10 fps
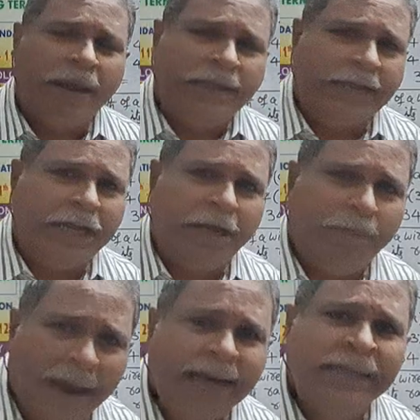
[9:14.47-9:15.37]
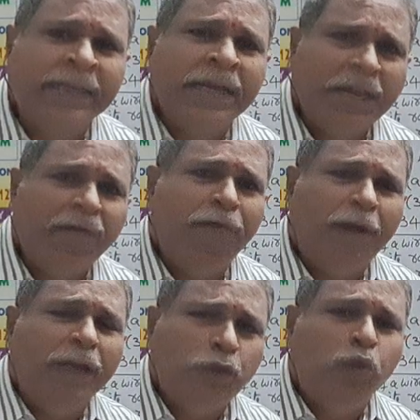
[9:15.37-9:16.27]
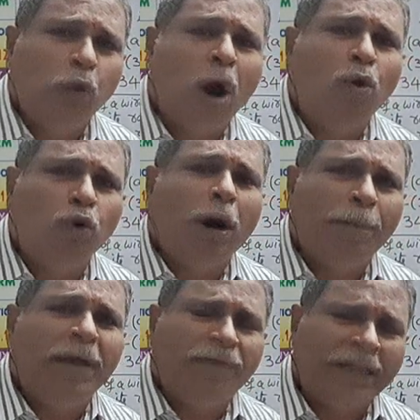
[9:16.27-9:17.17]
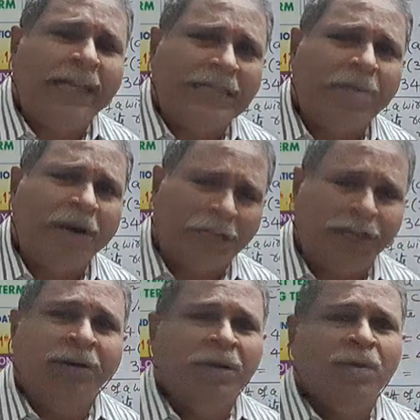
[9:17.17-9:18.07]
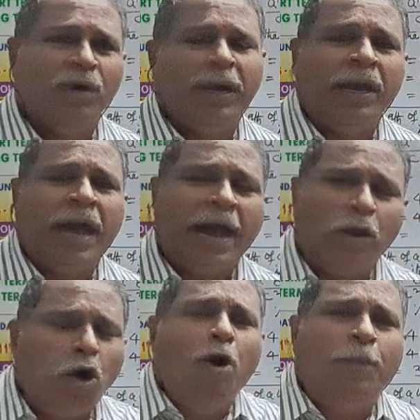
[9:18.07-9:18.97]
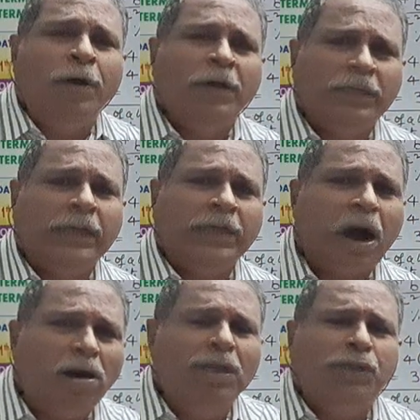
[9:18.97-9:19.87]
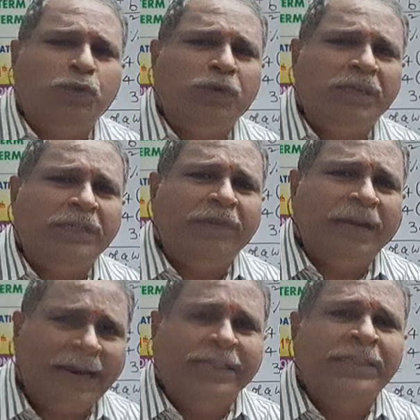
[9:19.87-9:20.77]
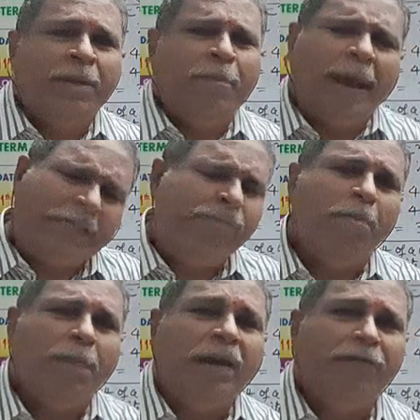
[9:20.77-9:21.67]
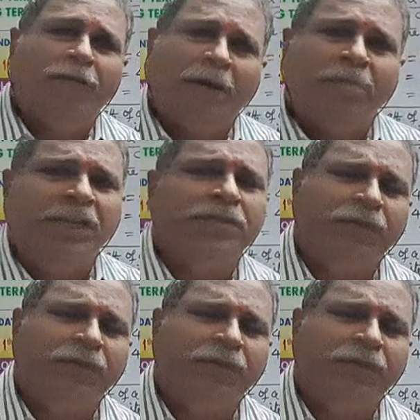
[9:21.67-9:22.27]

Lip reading: JEE Mains in phase 2, how to appear for the examination. Okay, I hope that all the students will get maximum benefit from this